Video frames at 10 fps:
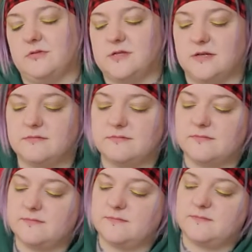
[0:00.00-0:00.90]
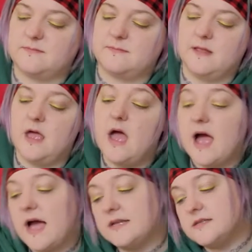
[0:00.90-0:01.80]
So,
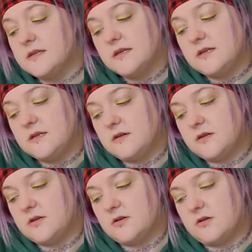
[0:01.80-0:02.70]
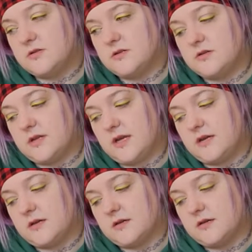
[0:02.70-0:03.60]
and you know, you could also
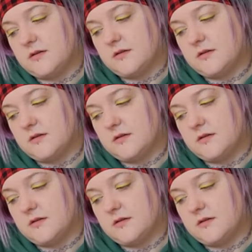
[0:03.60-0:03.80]
like